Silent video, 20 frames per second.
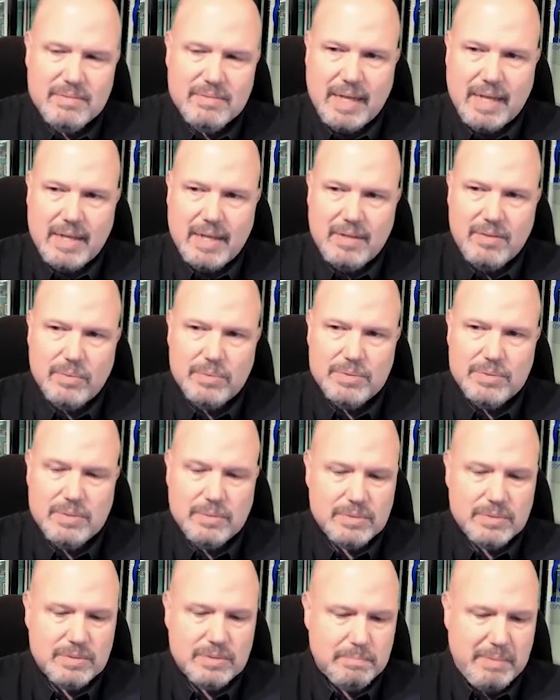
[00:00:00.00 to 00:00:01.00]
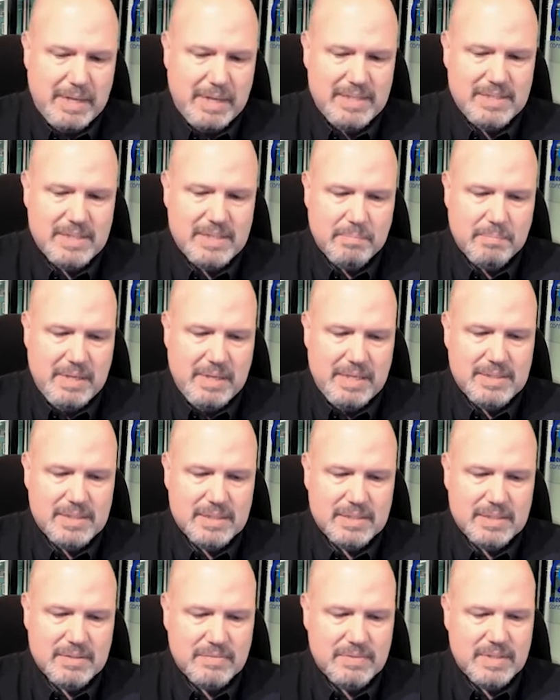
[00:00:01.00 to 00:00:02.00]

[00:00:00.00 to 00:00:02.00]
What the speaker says: those basic pieces of